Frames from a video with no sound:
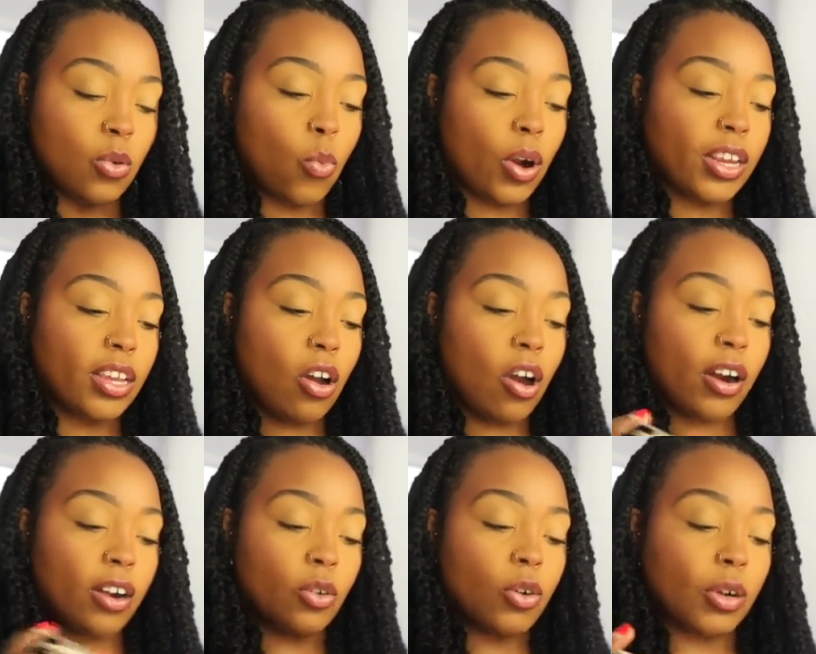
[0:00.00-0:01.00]
working
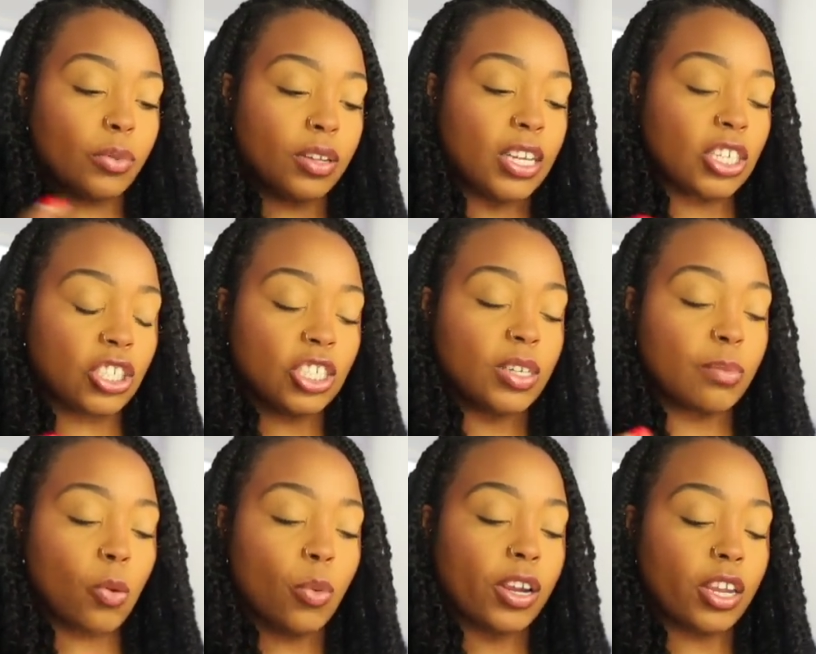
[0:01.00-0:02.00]
hard on a
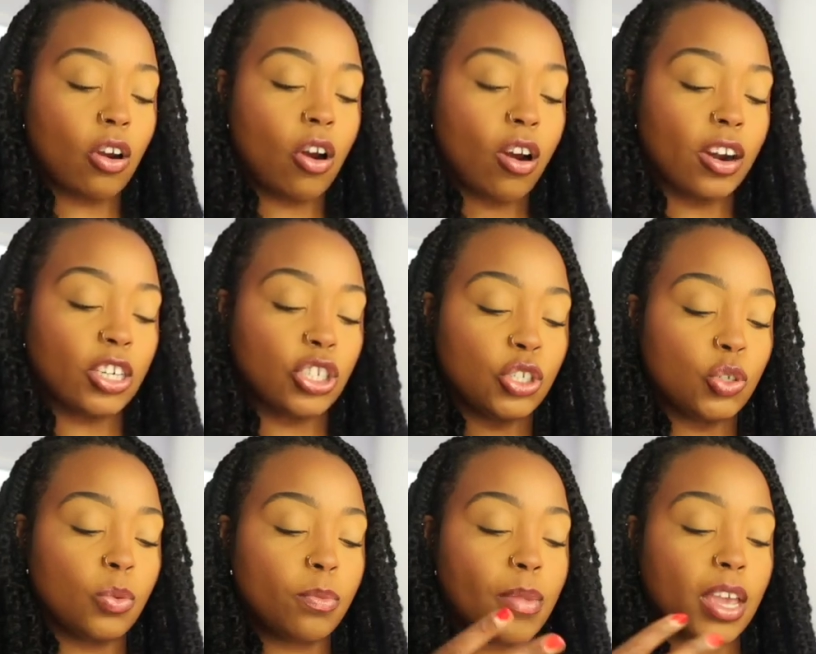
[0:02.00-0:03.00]
relationship or working hard
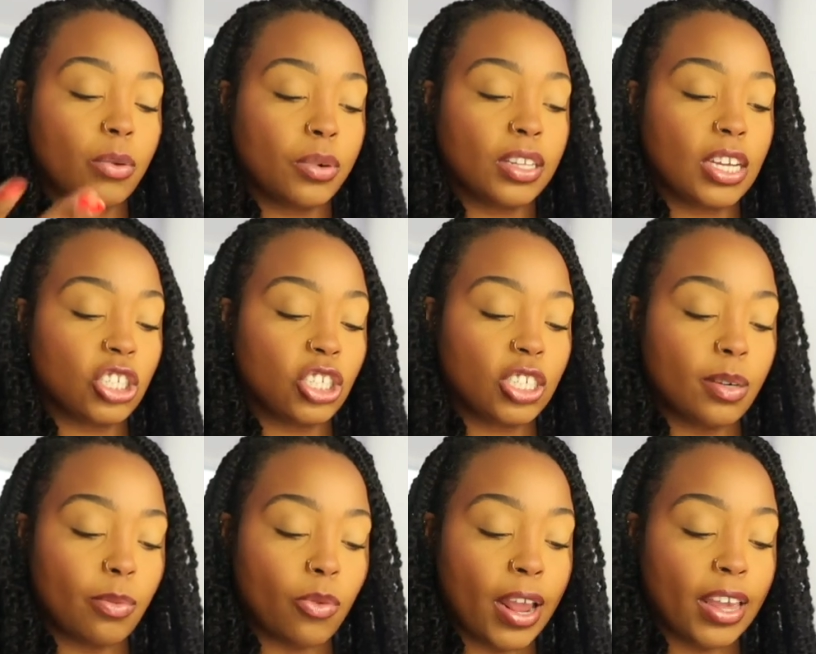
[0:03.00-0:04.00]
to make a
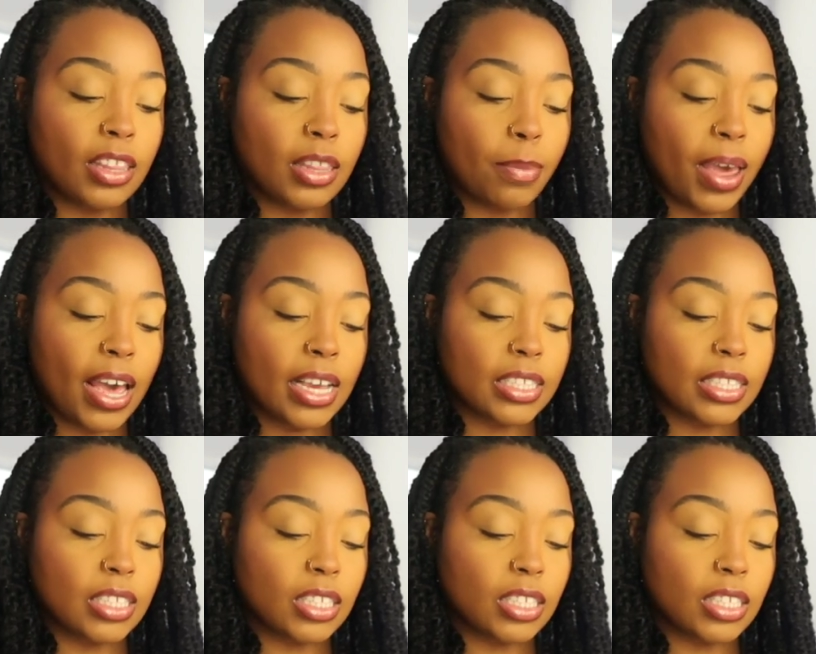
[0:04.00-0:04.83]
relationship right in the past.